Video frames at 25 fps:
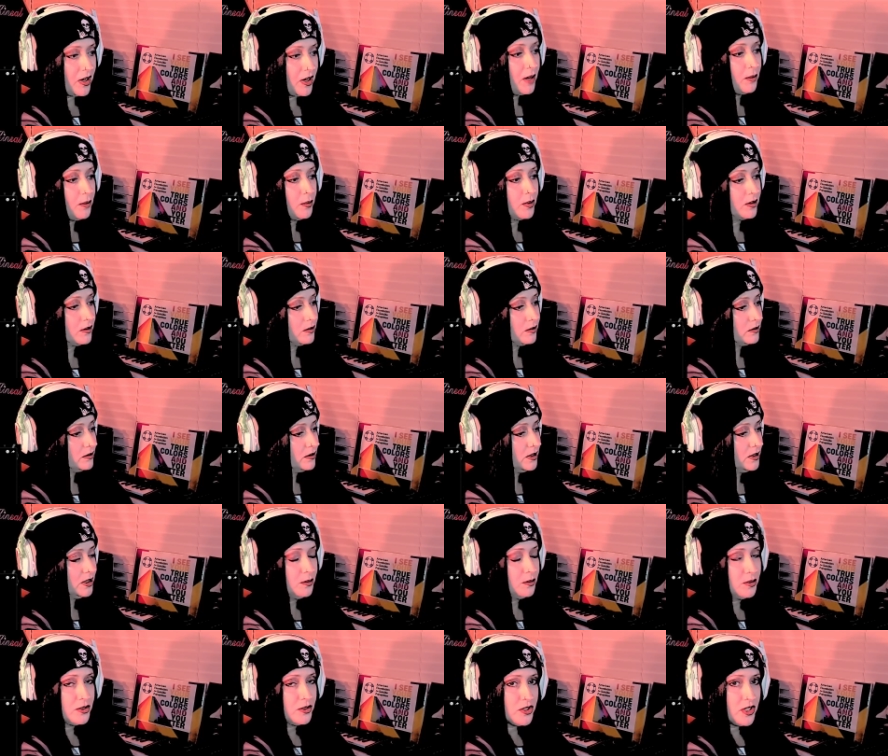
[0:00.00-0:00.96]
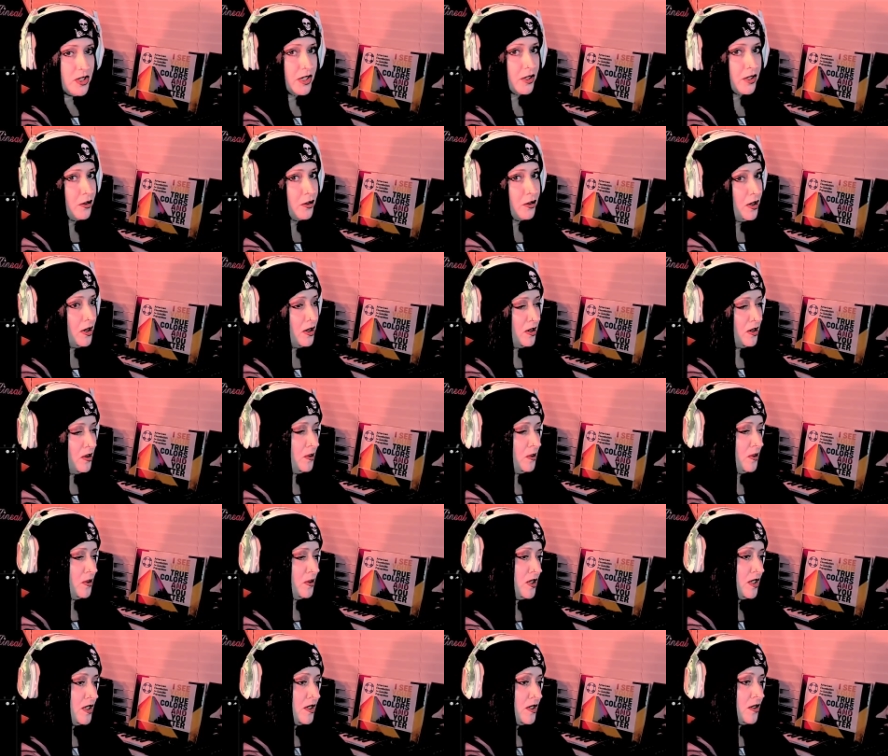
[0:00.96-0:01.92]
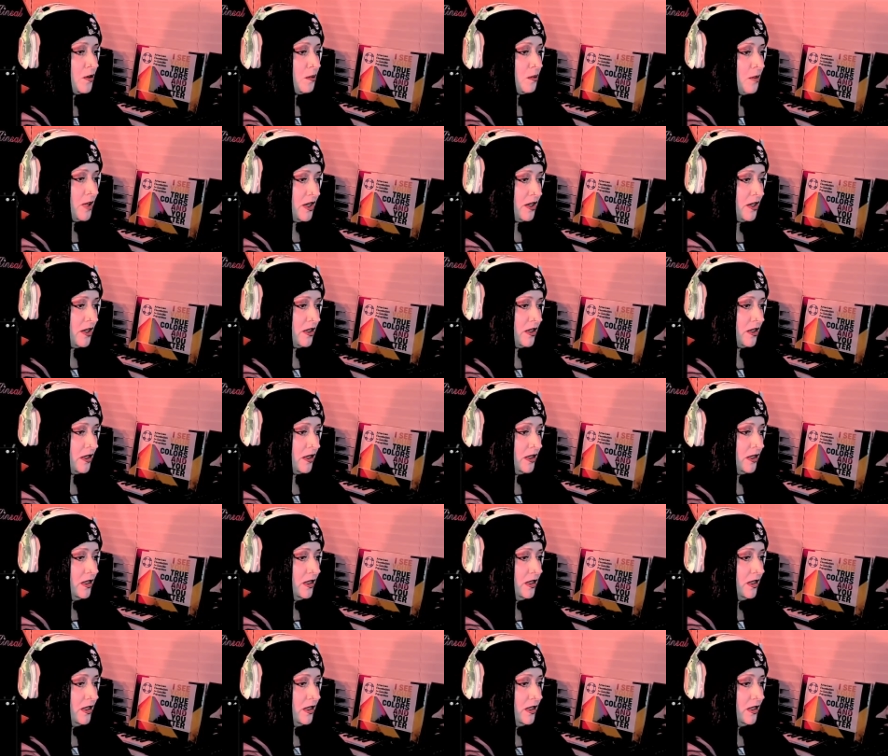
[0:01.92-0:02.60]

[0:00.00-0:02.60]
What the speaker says: We're trying to grow, we're trying to do better,